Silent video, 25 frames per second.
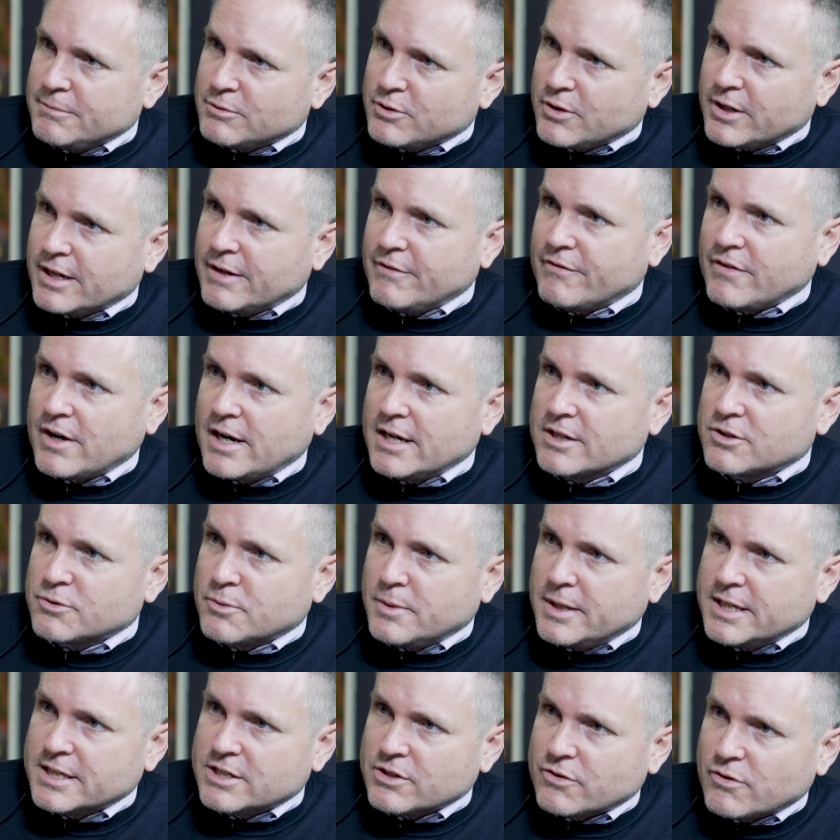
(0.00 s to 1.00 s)
doing it via
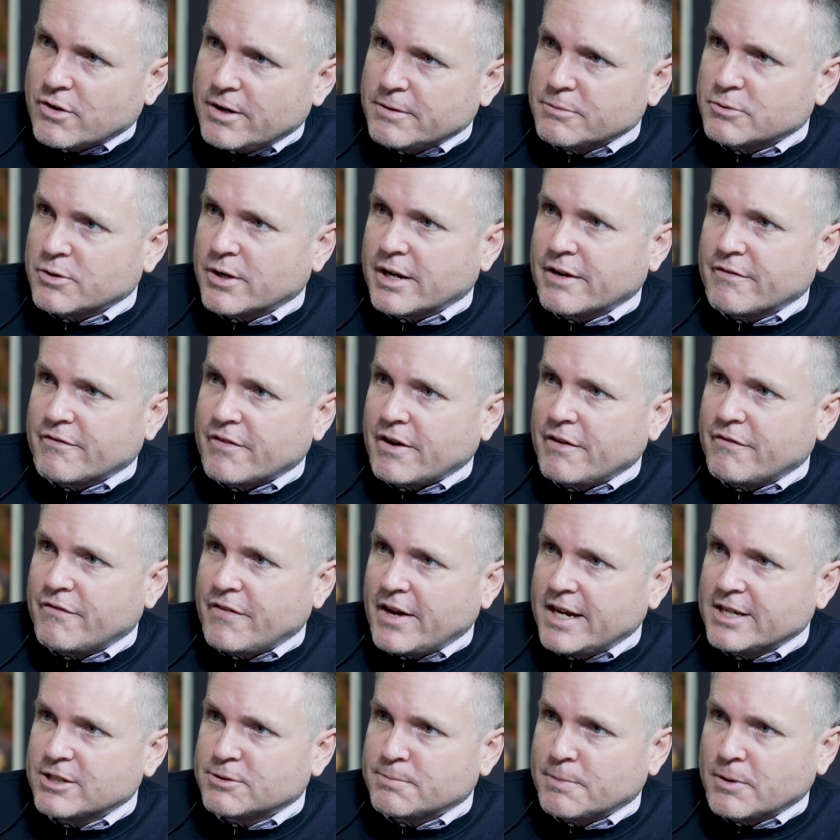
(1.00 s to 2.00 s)
Twitter or I'm doing it via
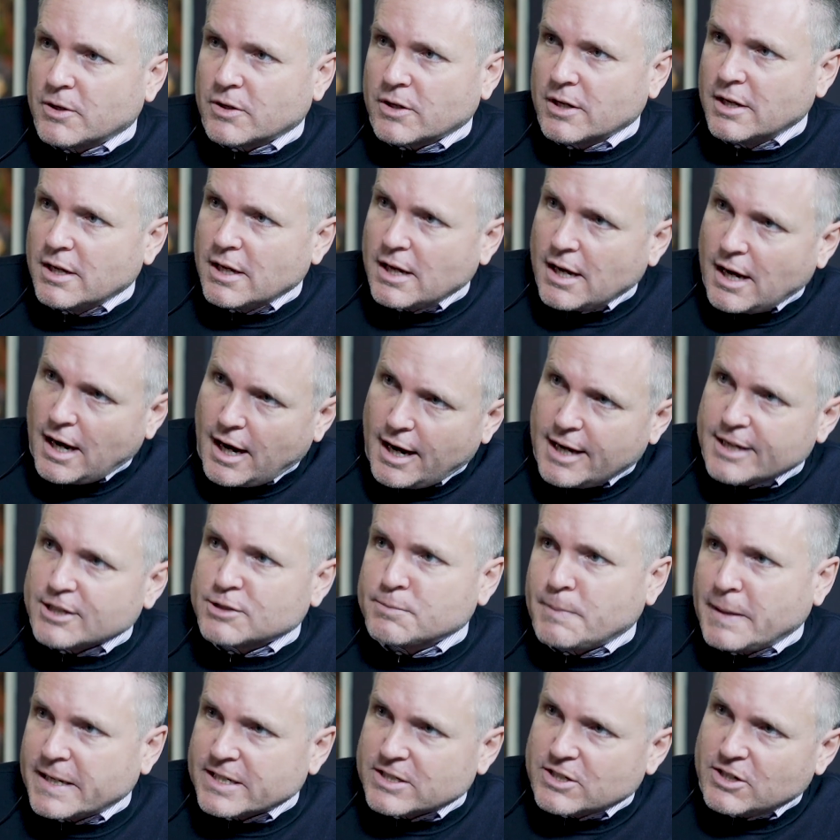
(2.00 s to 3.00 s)
Facebook, I
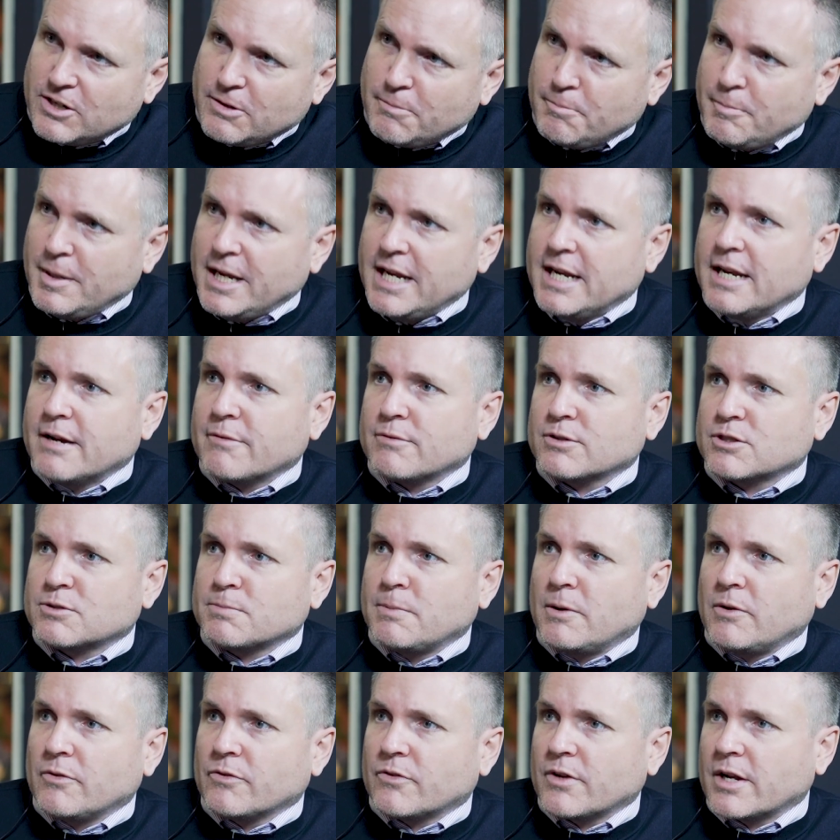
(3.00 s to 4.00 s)
expect an immediate
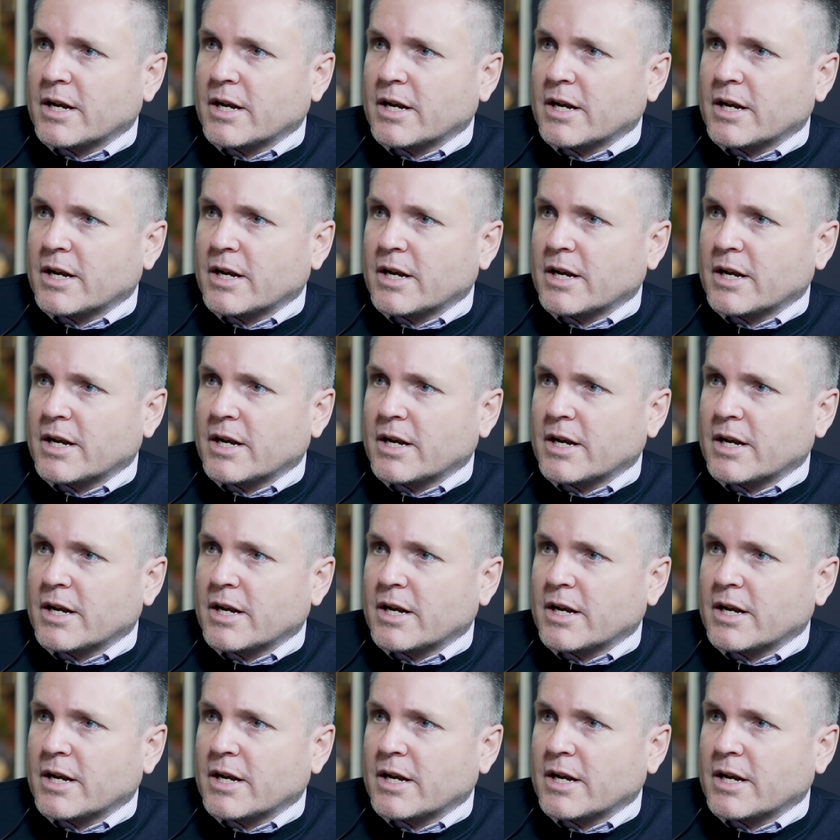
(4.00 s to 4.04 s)
response.